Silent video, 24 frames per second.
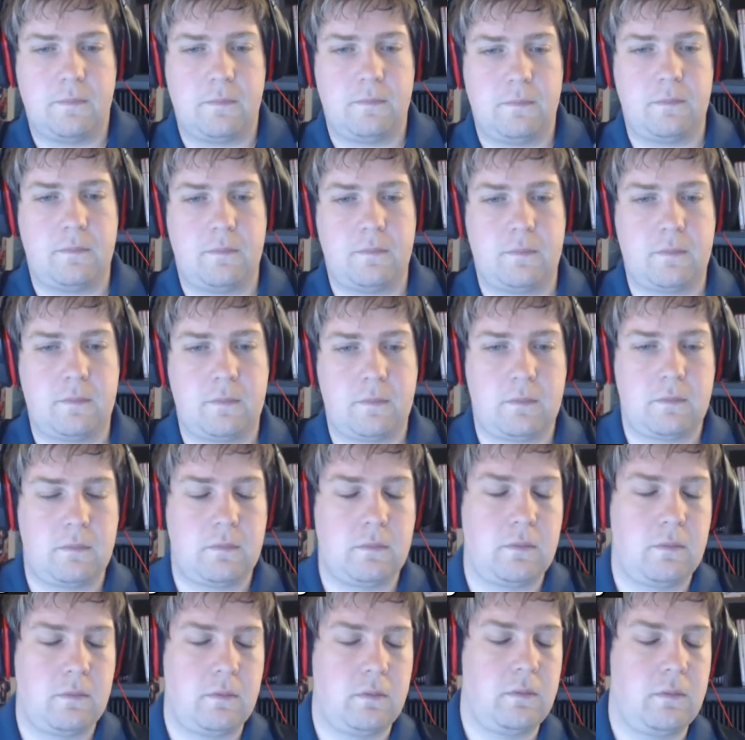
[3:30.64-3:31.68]

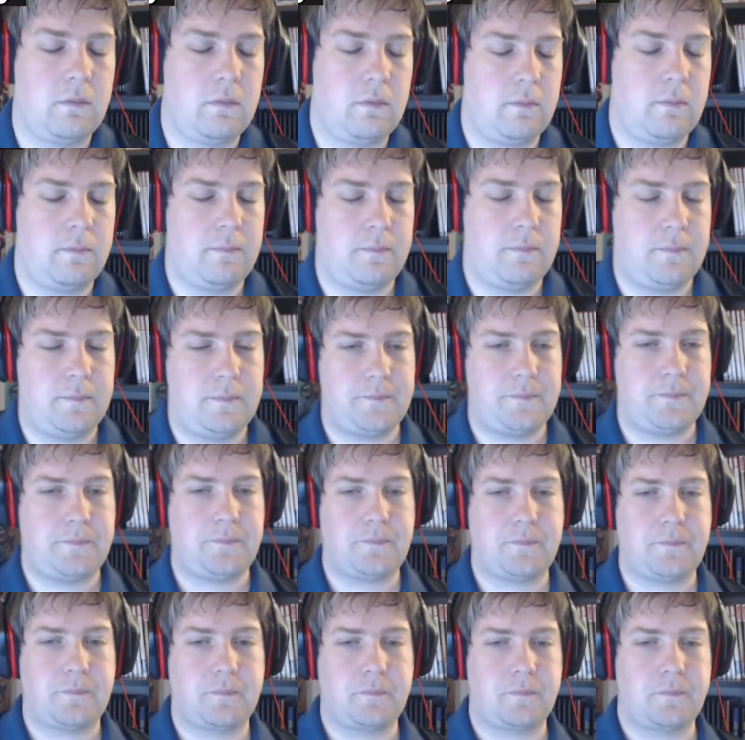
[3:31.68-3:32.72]

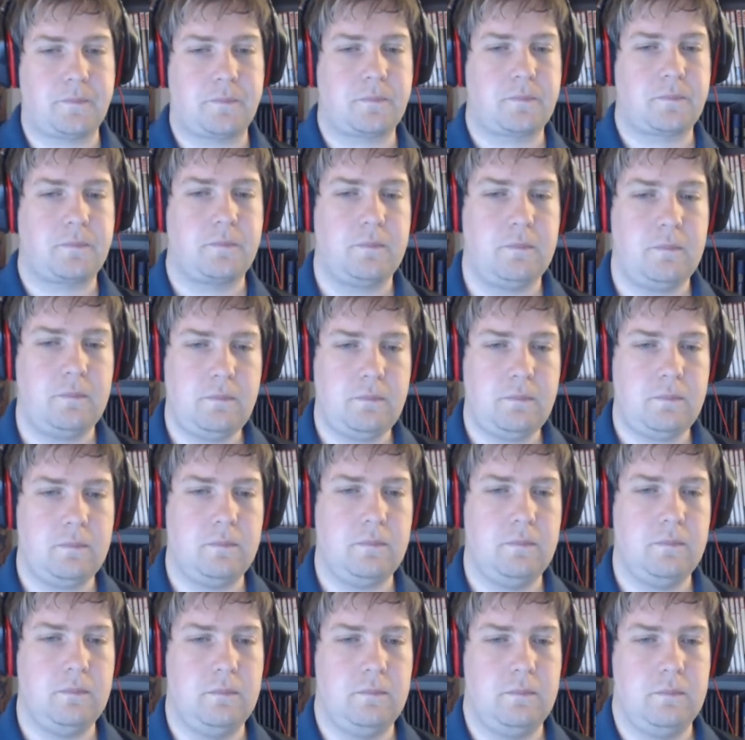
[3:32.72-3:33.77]

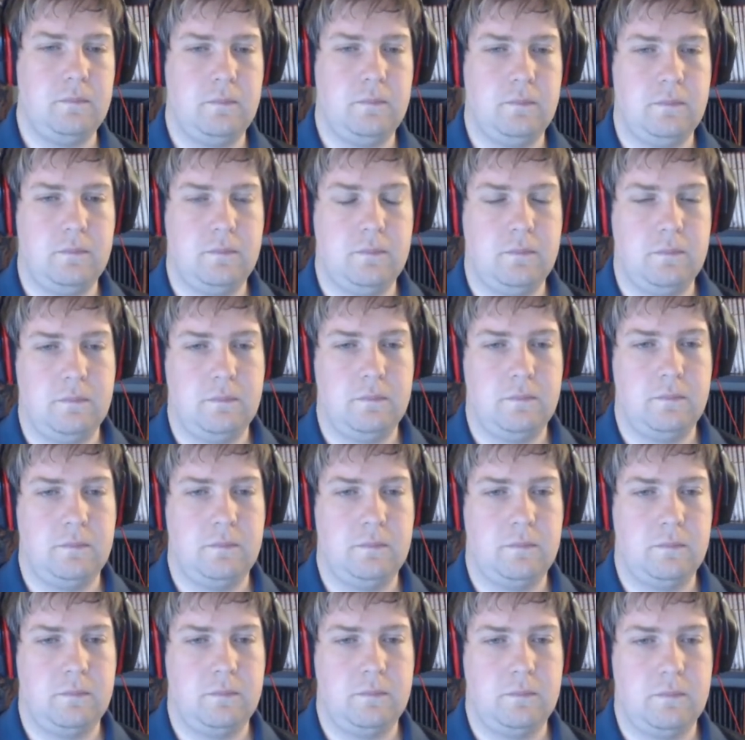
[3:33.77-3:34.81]

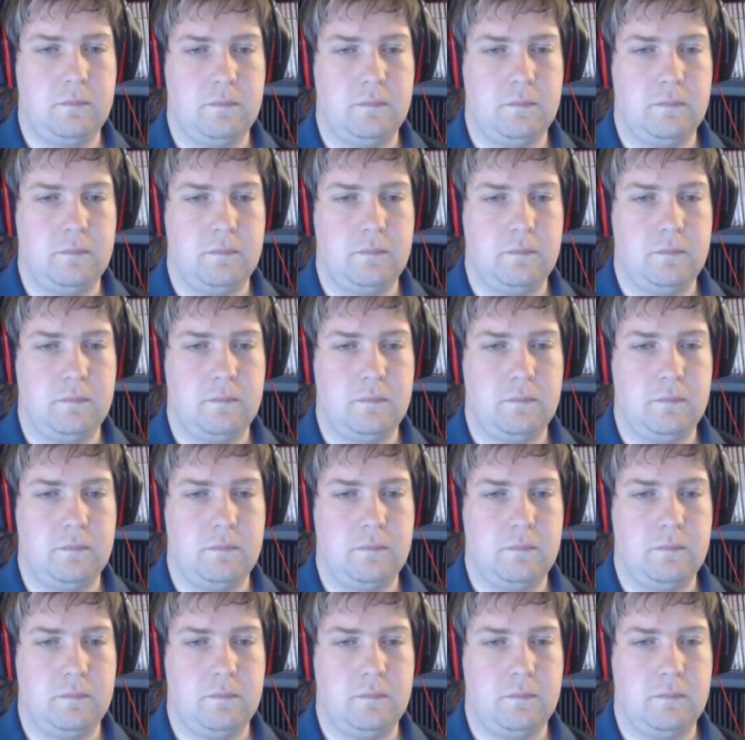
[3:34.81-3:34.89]
The person shown says nothing.